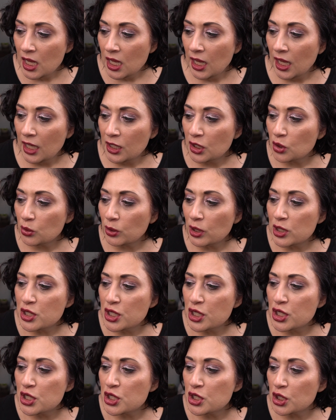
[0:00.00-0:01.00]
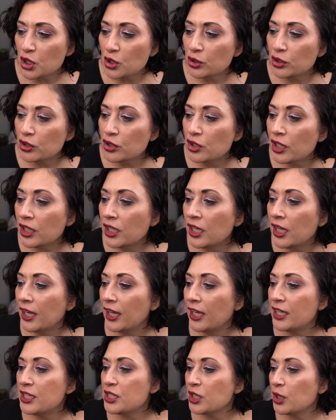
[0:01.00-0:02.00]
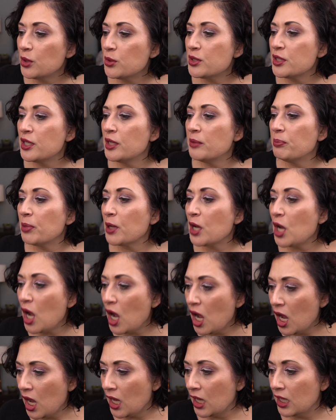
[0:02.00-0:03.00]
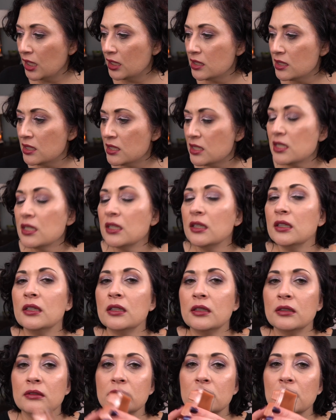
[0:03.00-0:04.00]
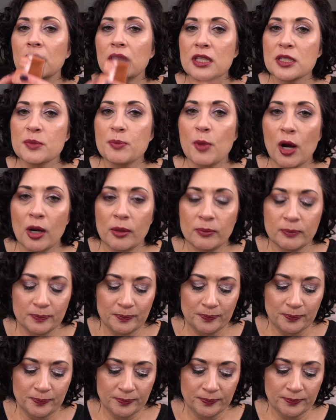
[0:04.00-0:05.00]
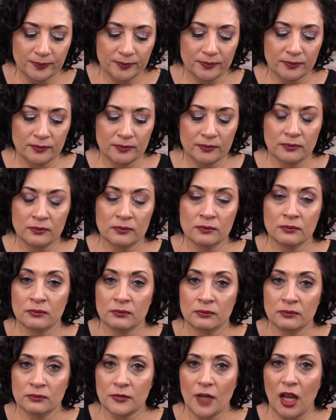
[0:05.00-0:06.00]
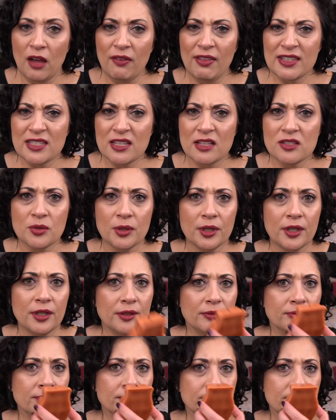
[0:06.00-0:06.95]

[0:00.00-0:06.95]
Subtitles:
and crunchy sugared and toasted pecans with this bar. Oh, that sounds really good.